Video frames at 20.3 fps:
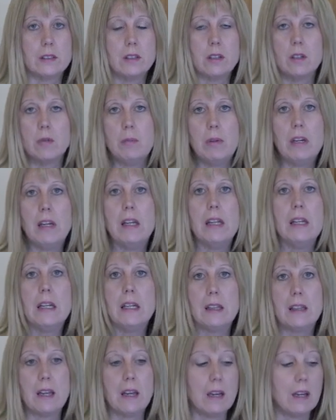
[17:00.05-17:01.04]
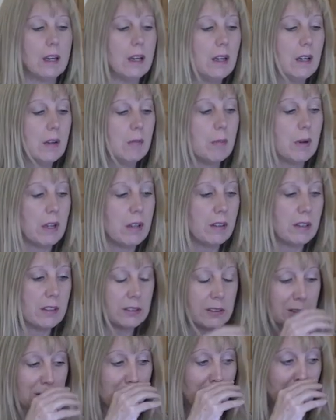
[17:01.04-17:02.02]
It could be anything, but
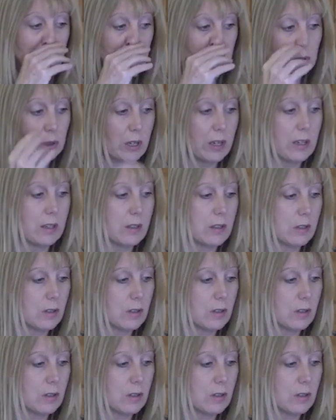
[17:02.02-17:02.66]
this is an awesome tray to